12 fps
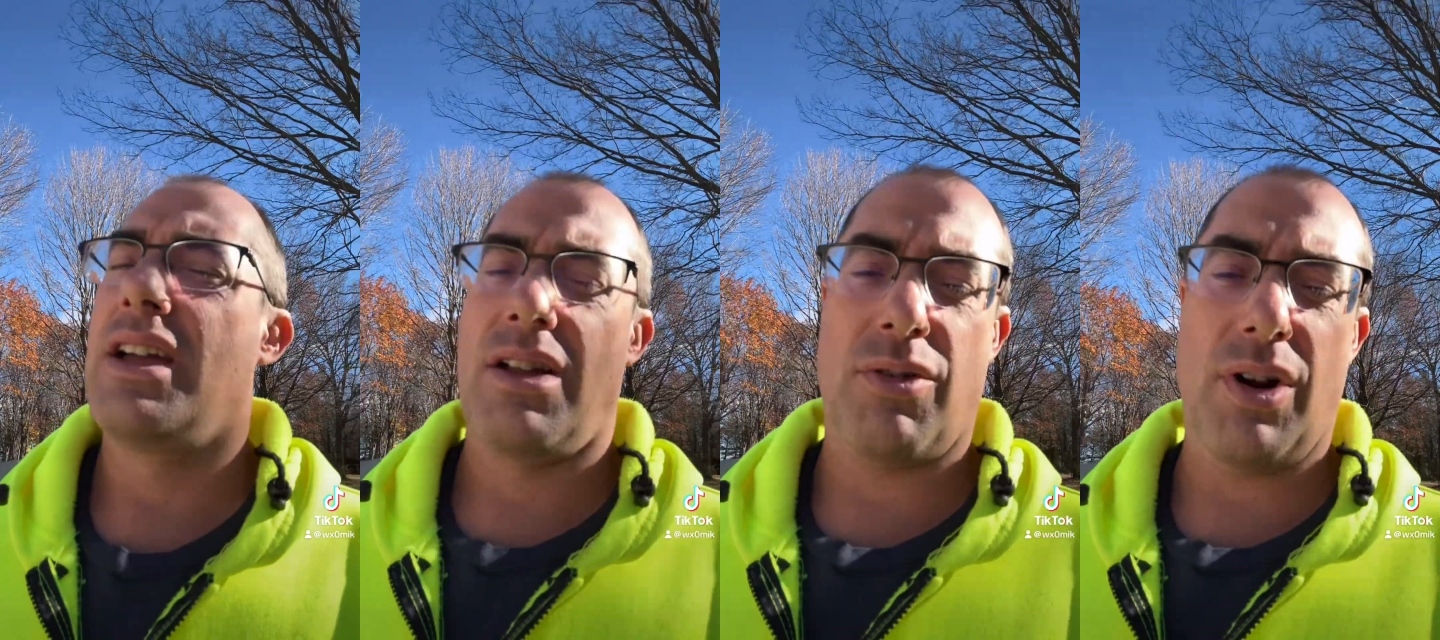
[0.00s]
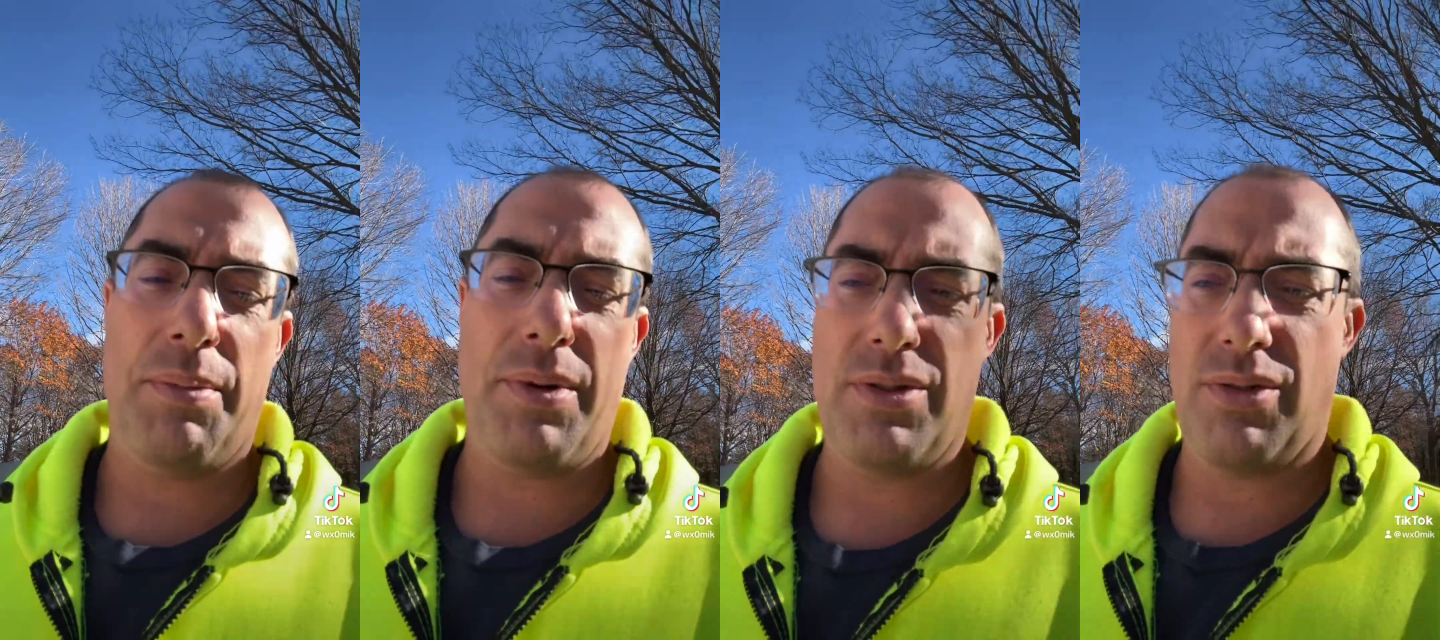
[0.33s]
crawl
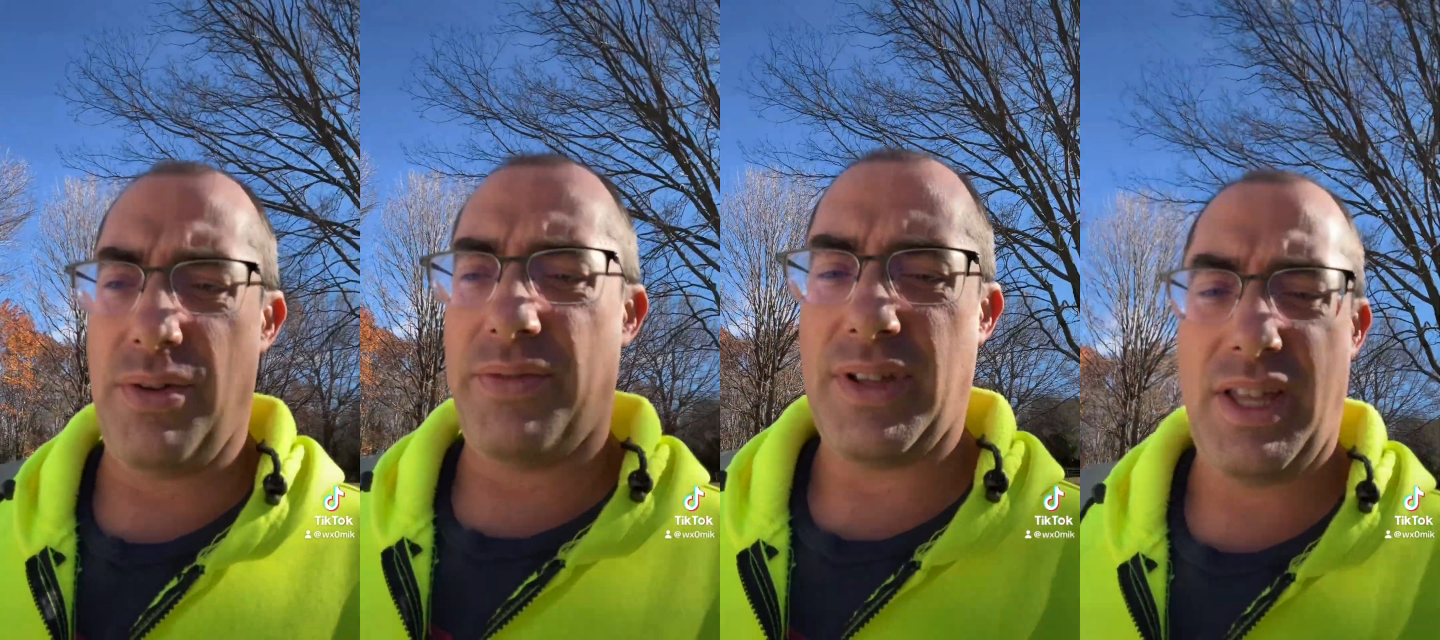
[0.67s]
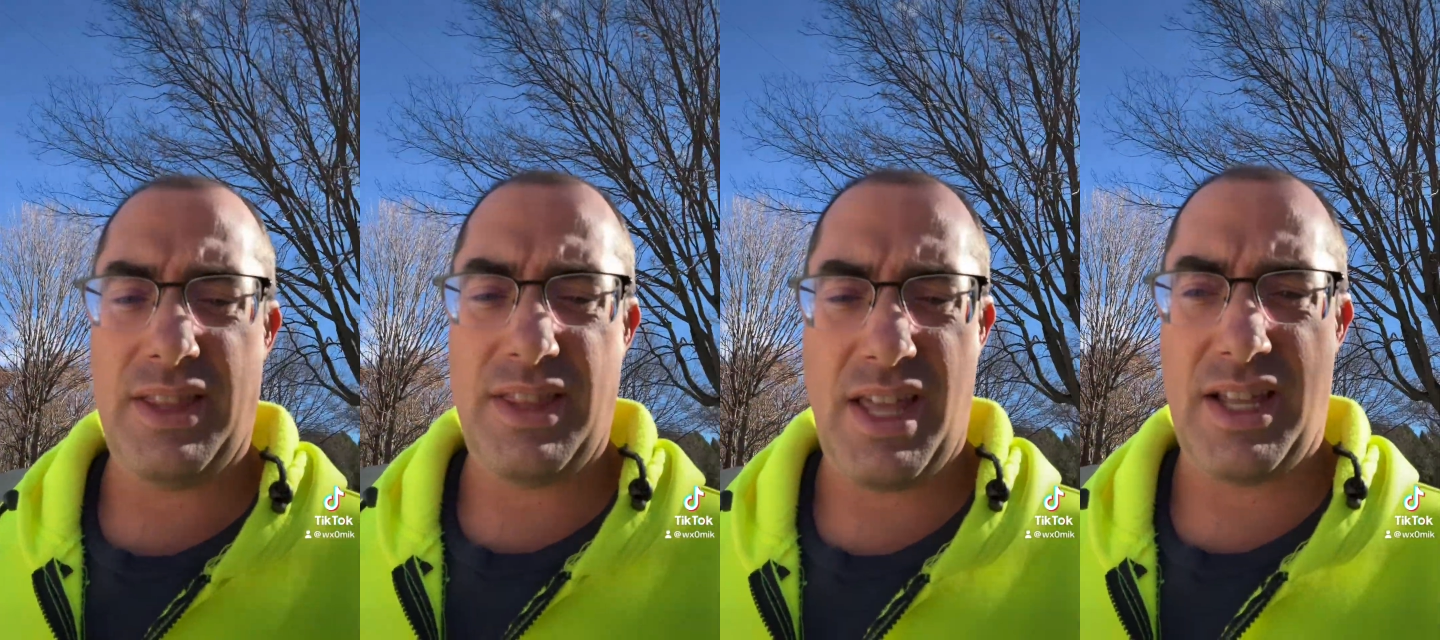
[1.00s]
up on the roof and
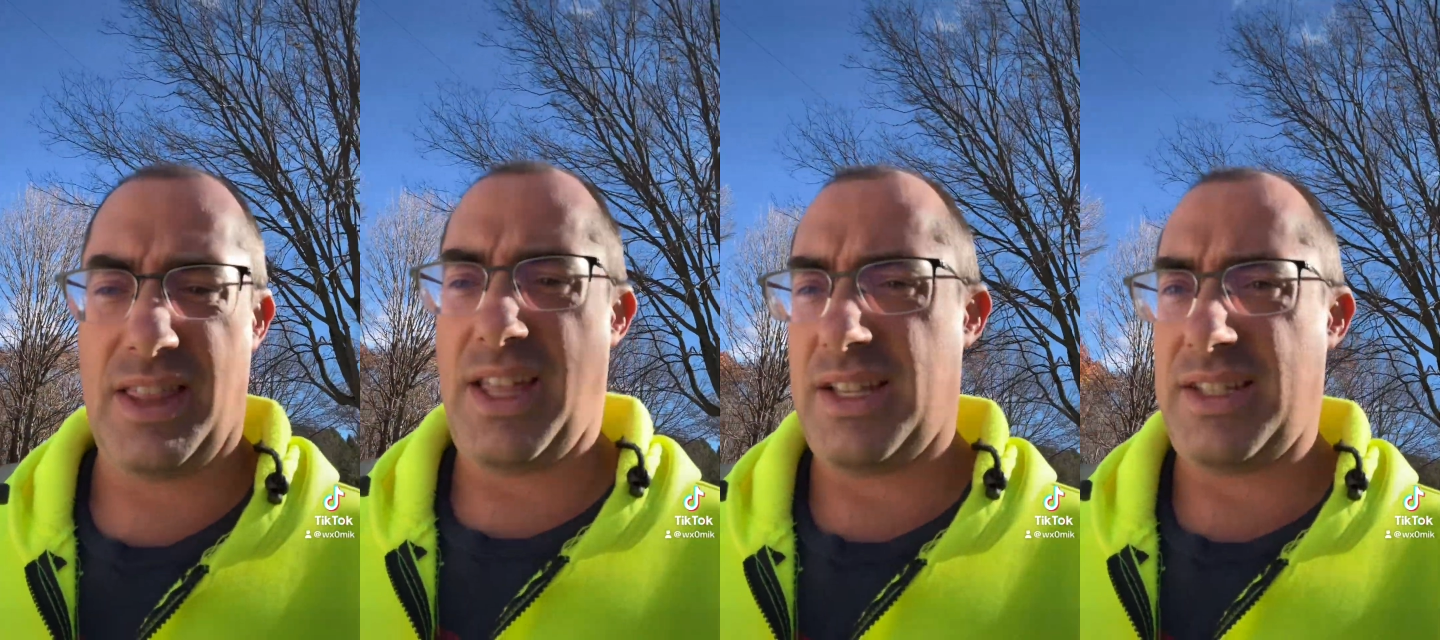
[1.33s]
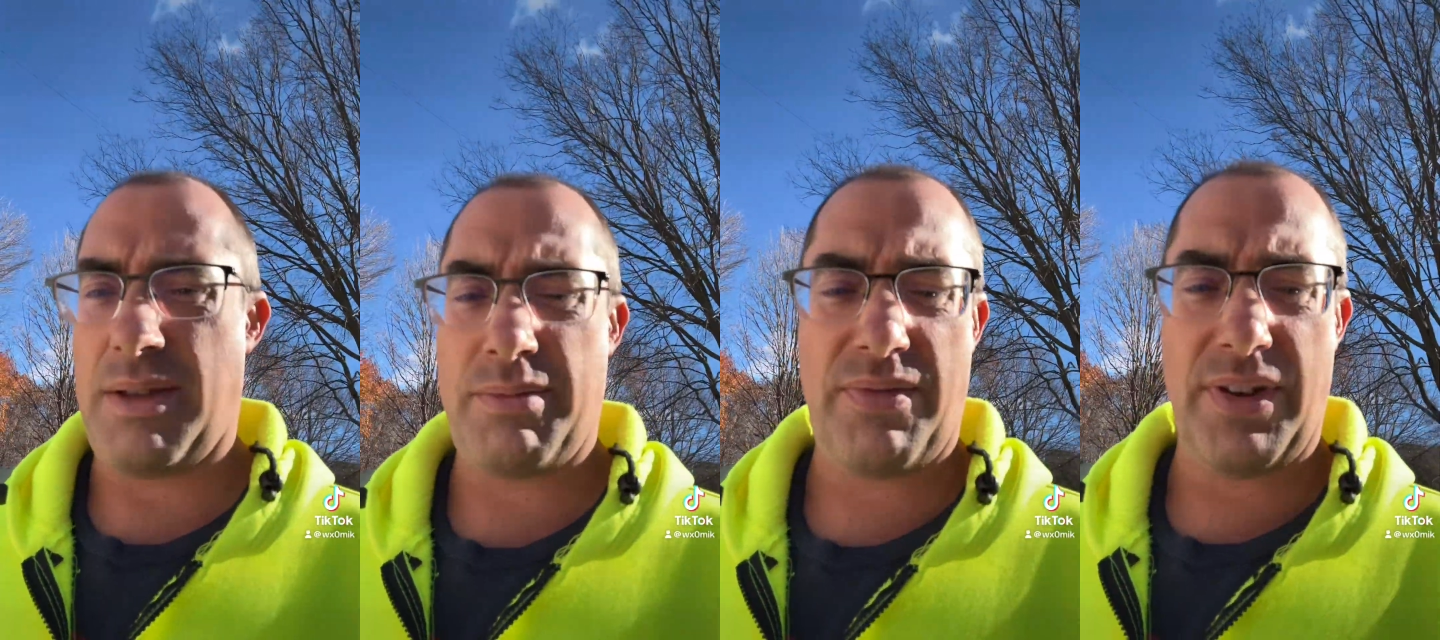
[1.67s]
get the next
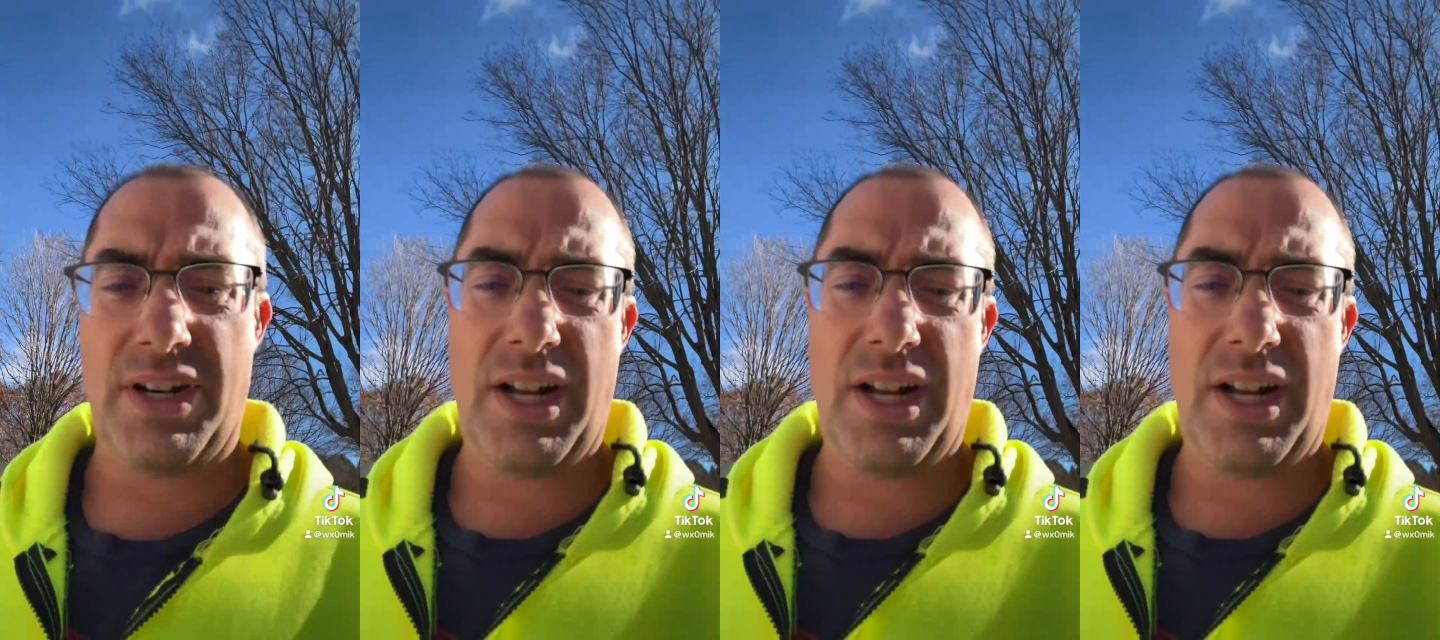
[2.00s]
steps figured